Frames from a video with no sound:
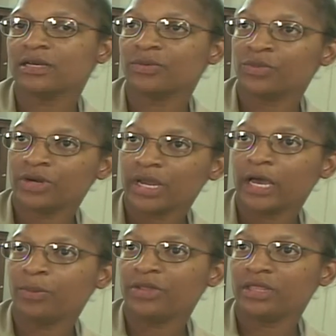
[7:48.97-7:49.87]
that we're
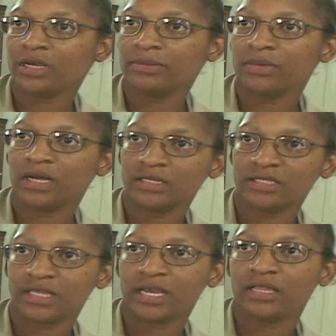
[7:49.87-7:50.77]
helping them
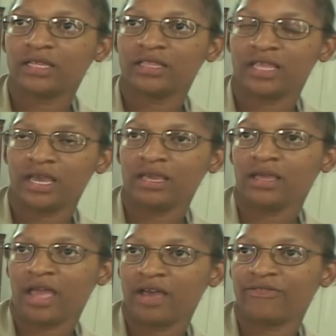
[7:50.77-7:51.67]
understand that
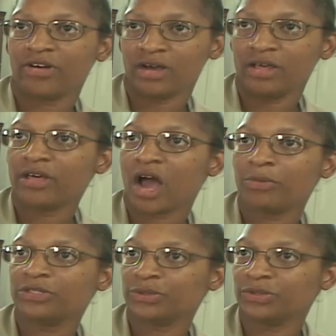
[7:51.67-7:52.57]
they have other
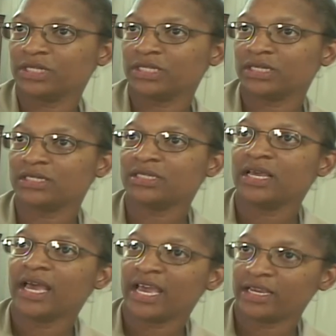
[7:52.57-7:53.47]
opportunities
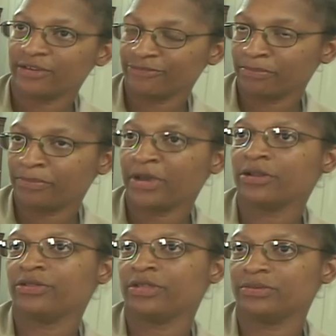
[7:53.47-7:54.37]
and can
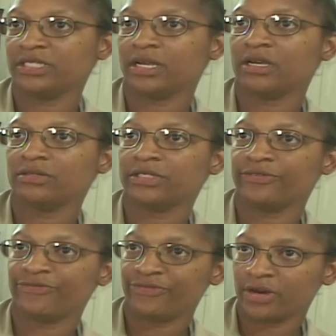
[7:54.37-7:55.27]
better themselves
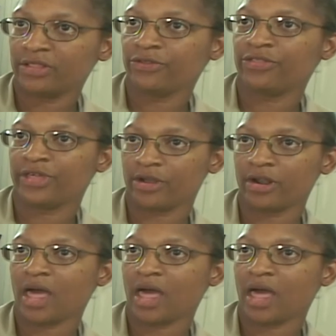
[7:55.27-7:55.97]
and further their